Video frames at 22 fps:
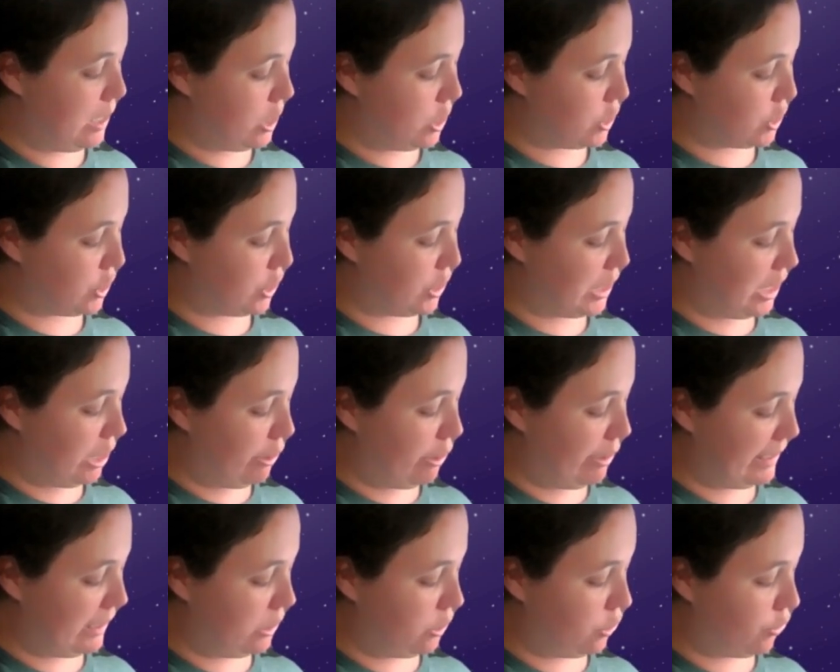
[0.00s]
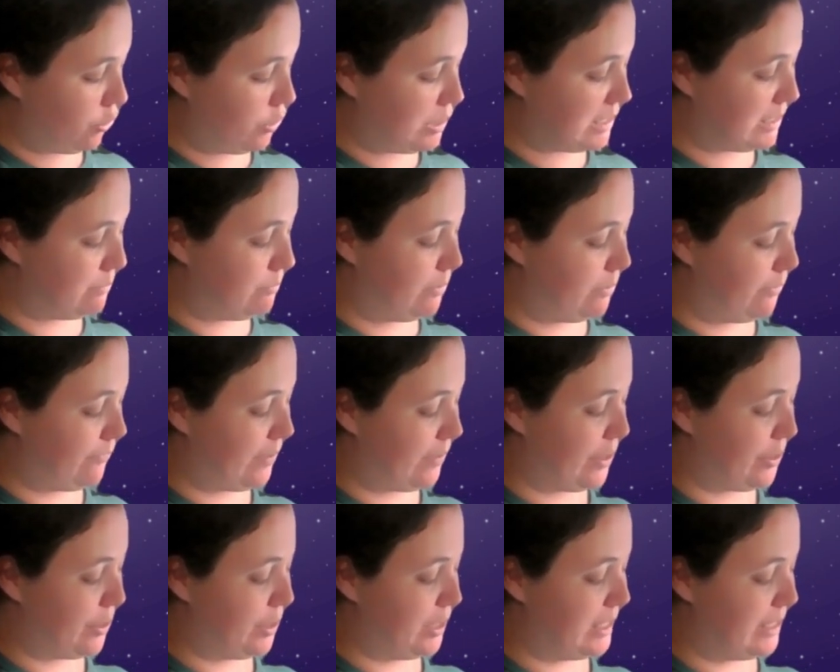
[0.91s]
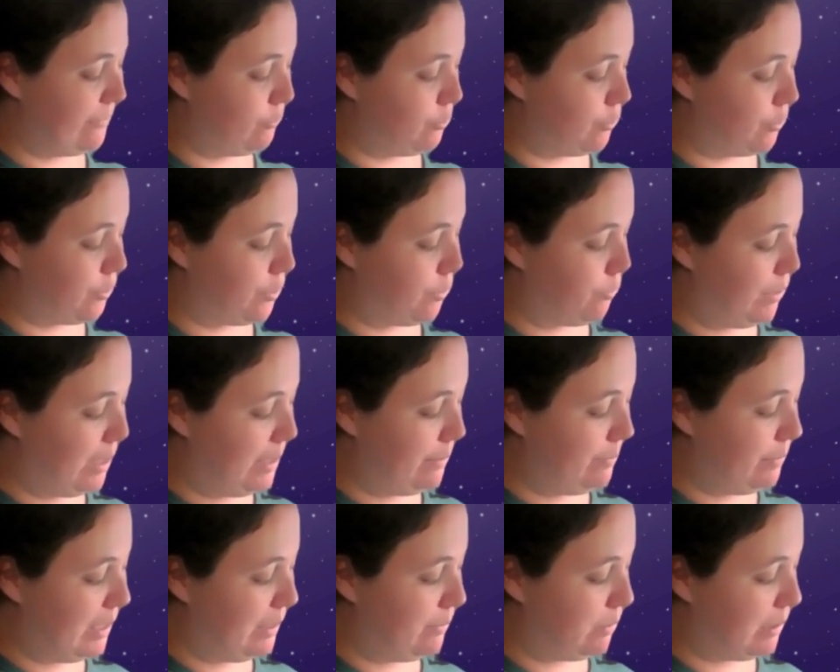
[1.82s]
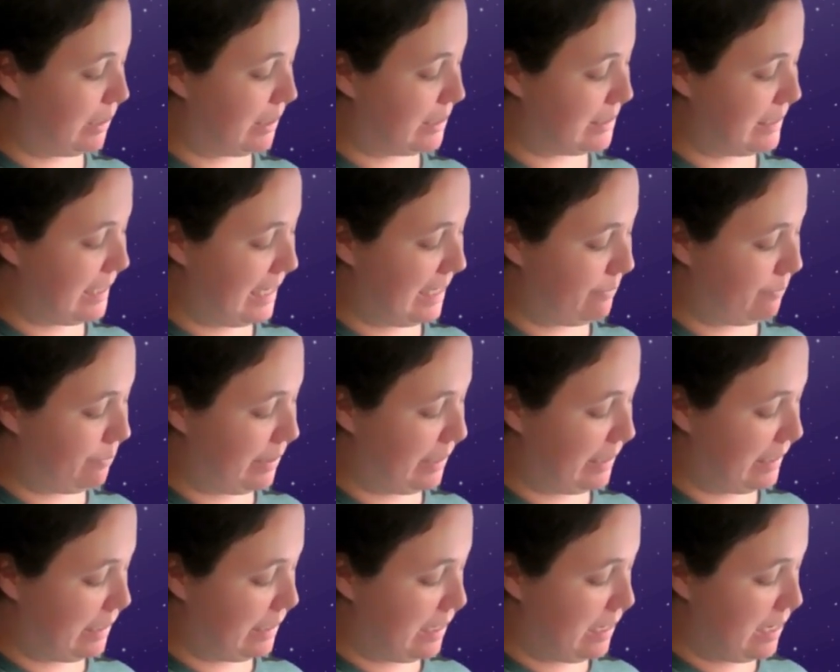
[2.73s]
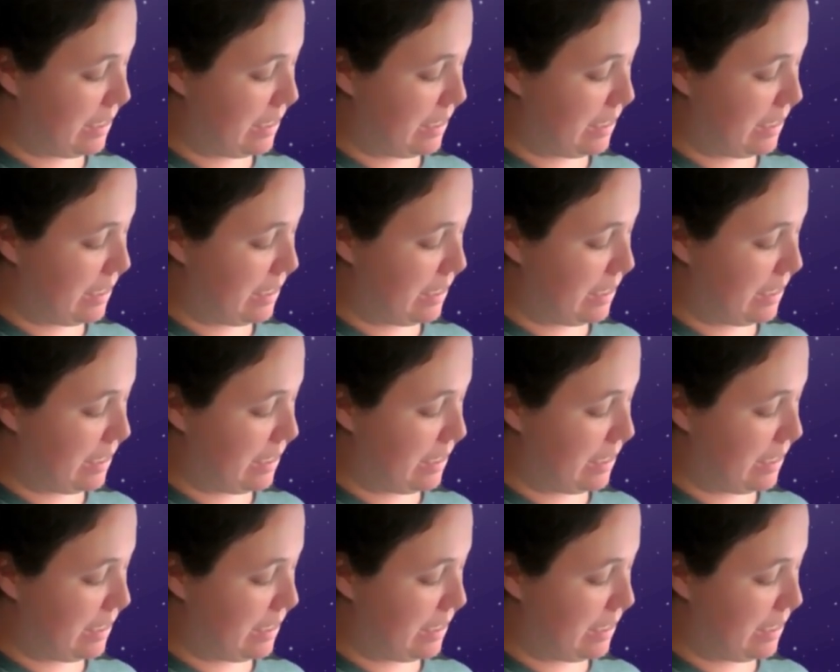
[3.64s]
So now I can go and simplify this. I've got 3b plus 8b.